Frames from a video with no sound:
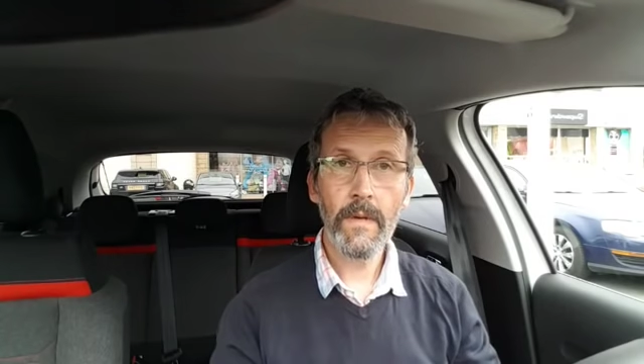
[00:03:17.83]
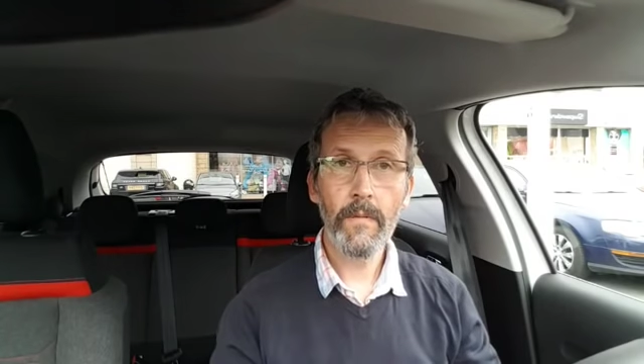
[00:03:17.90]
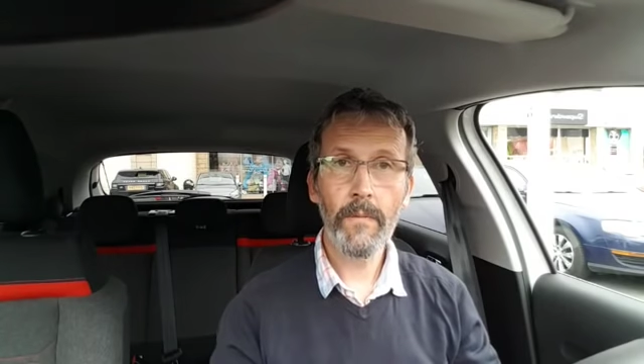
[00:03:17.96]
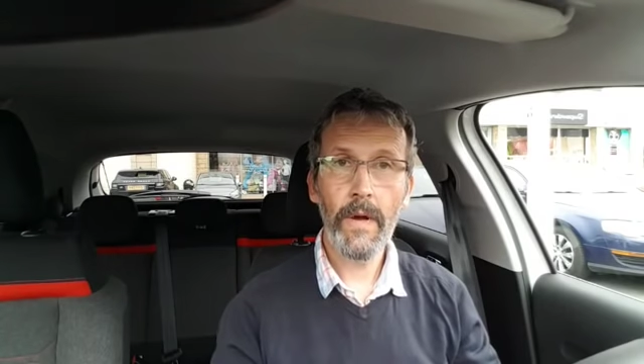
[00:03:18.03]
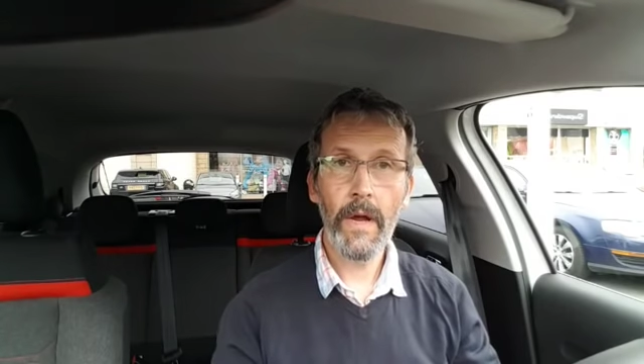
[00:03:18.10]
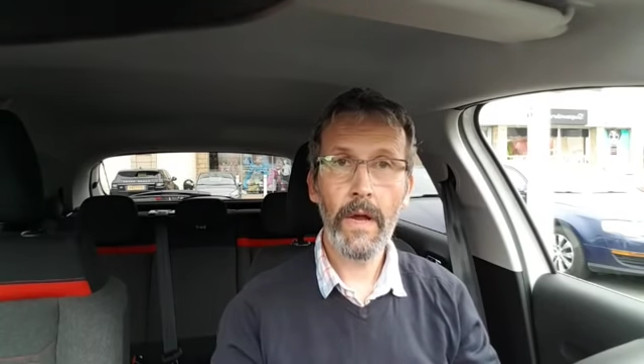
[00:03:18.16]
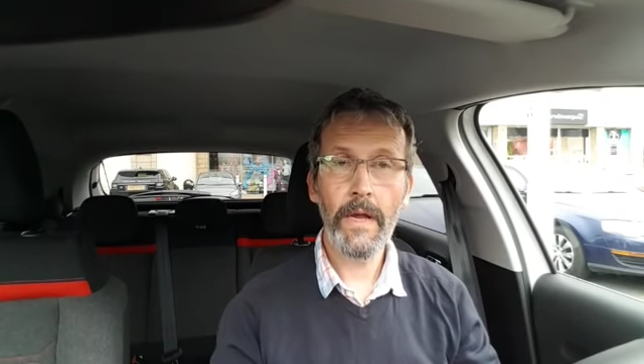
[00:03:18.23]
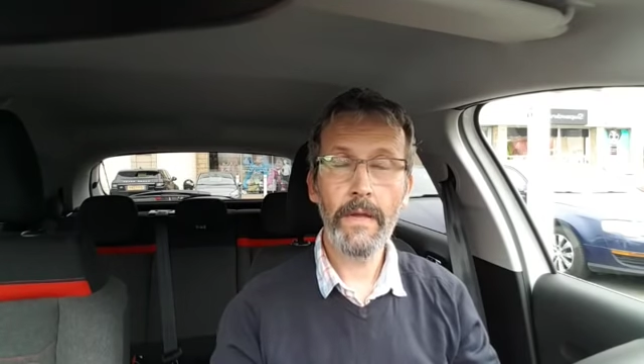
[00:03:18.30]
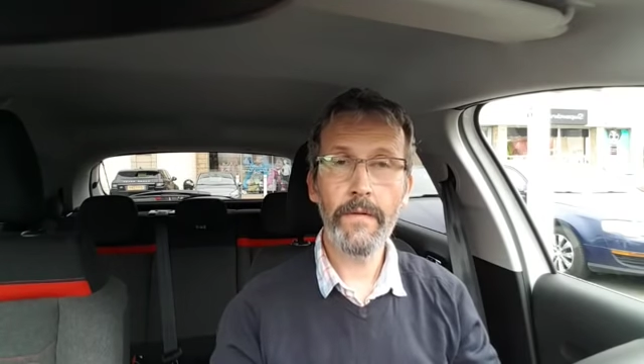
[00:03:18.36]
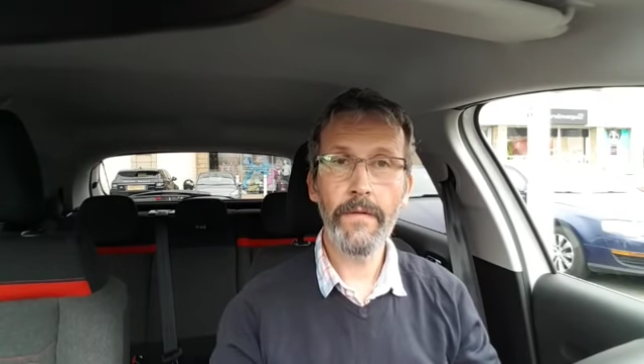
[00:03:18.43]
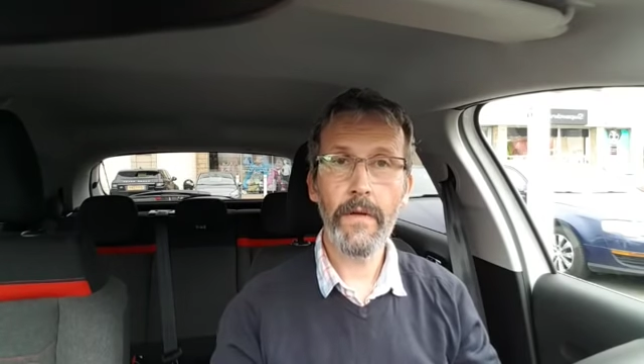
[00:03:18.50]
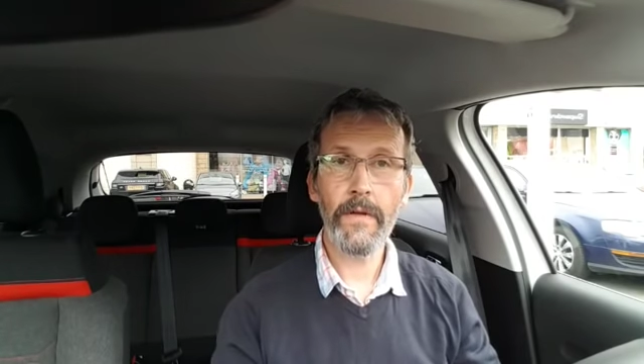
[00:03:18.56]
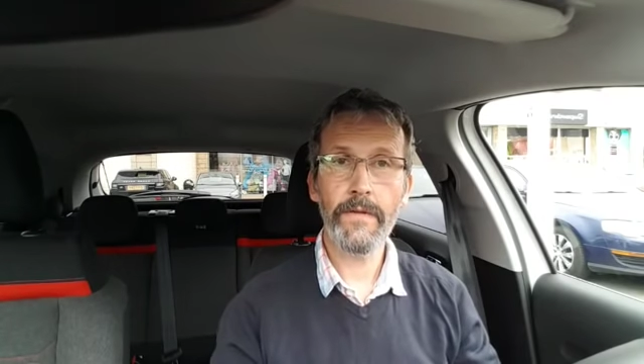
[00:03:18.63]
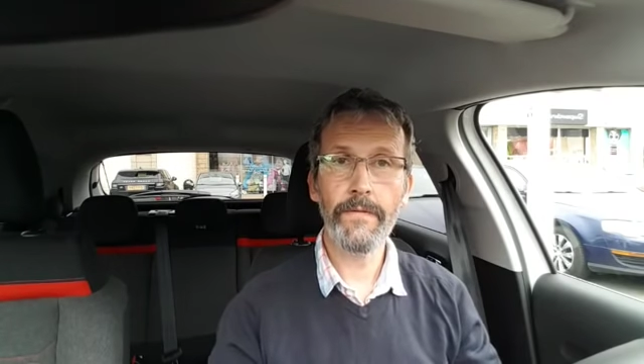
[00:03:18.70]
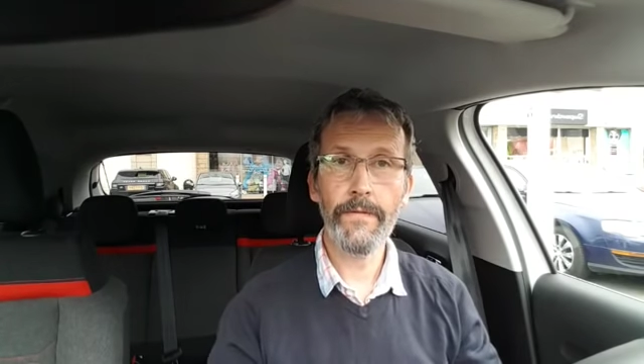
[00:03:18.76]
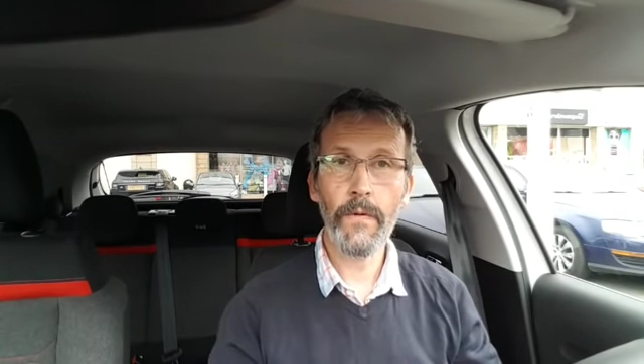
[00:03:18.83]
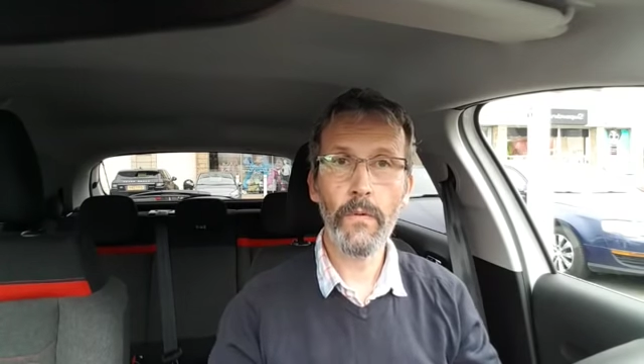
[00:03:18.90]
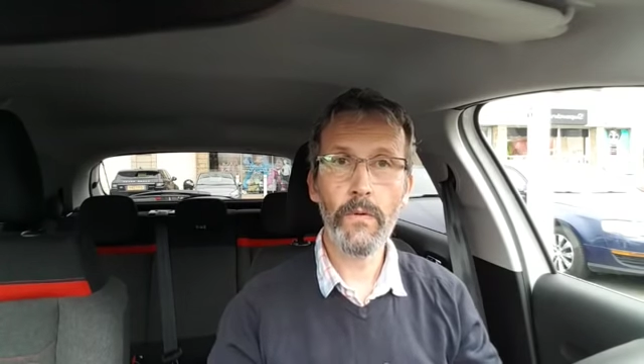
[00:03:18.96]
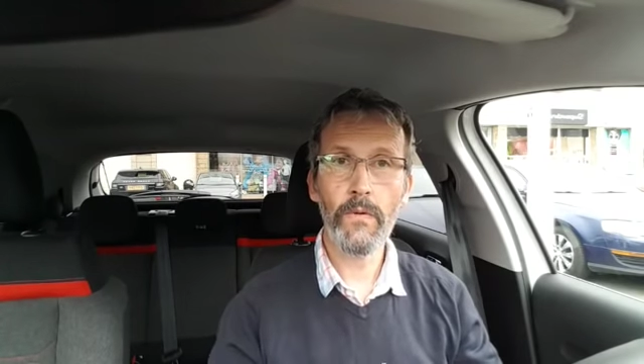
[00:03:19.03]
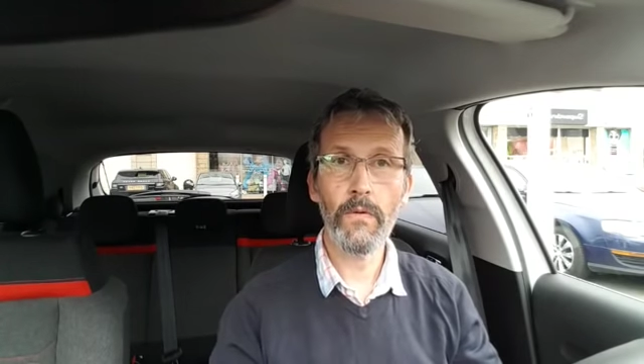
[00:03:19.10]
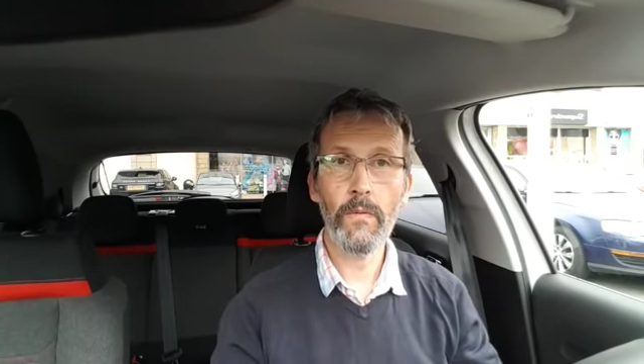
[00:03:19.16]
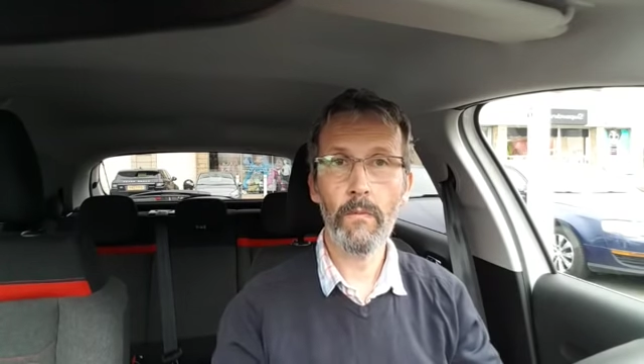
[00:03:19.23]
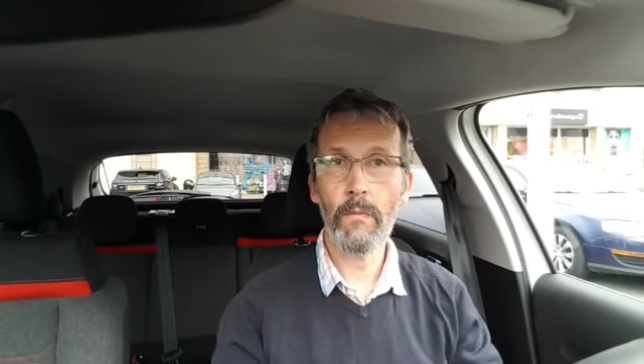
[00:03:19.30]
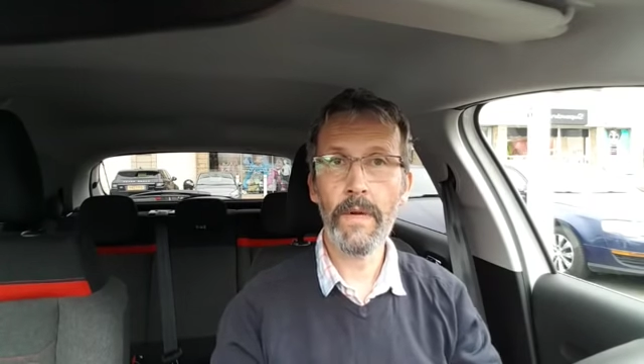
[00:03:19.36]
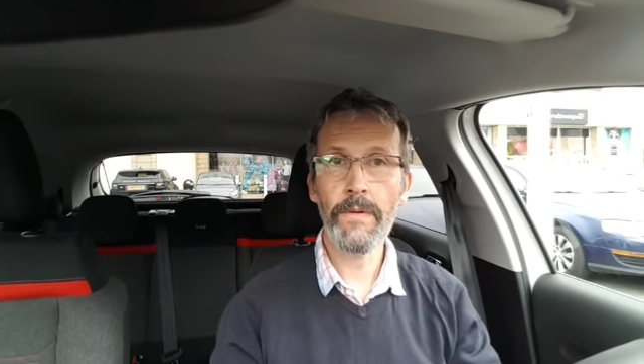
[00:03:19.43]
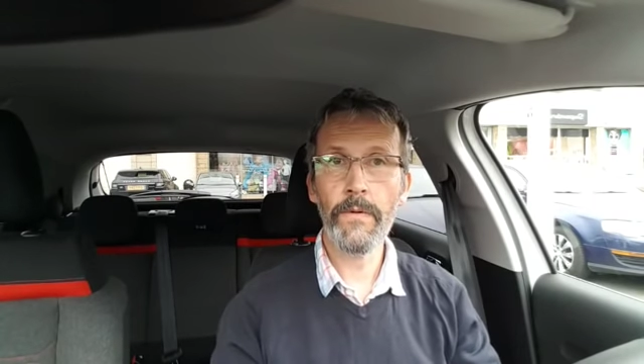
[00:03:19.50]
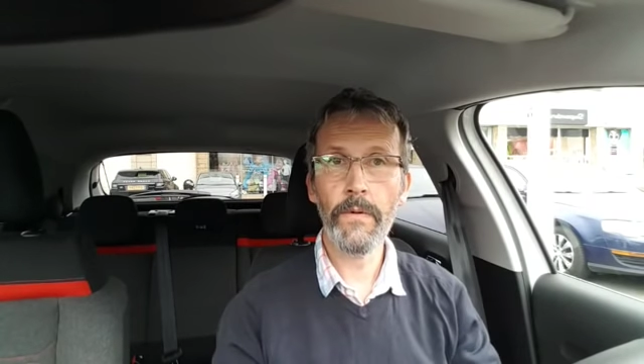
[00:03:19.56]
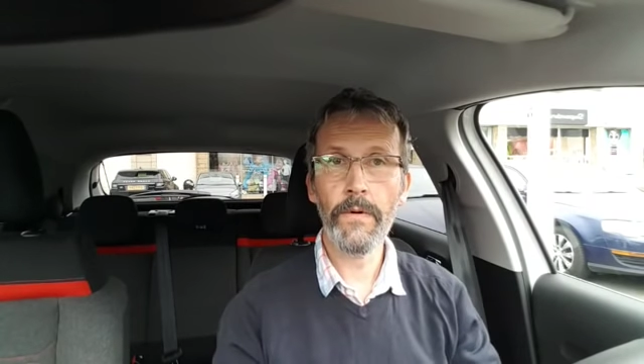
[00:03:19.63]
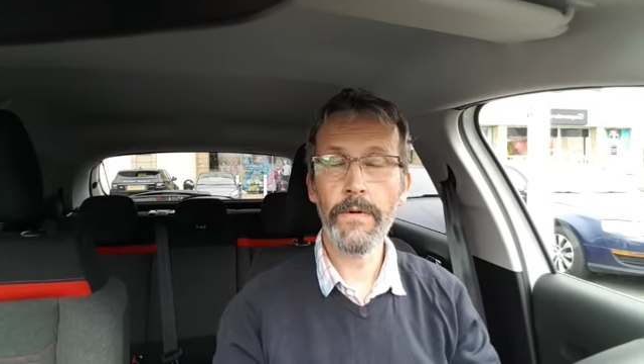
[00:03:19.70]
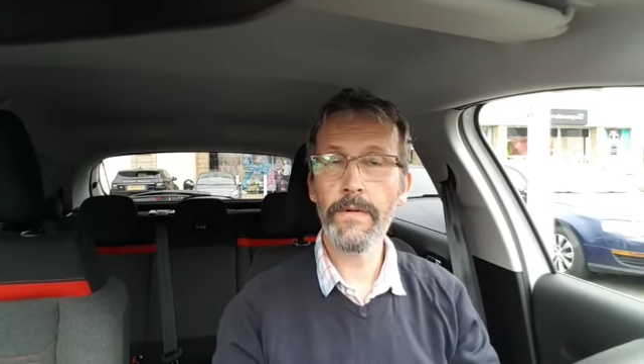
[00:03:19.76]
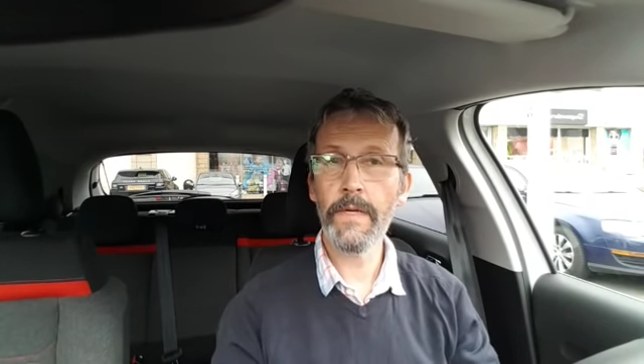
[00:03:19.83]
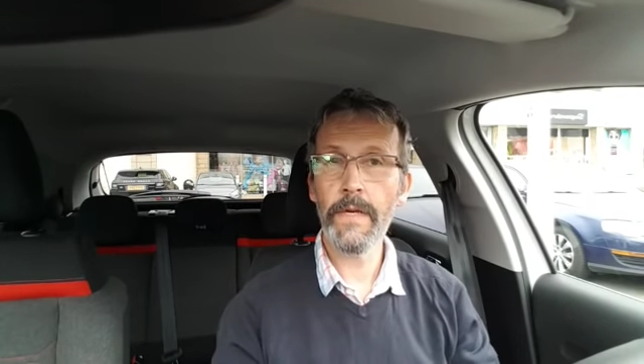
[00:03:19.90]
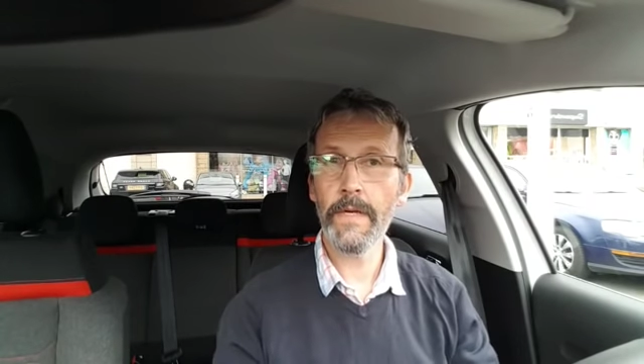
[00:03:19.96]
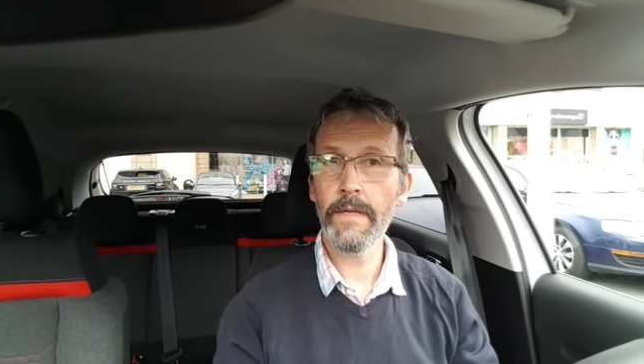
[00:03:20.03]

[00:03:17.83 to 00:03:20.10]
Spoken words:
by this vocal minority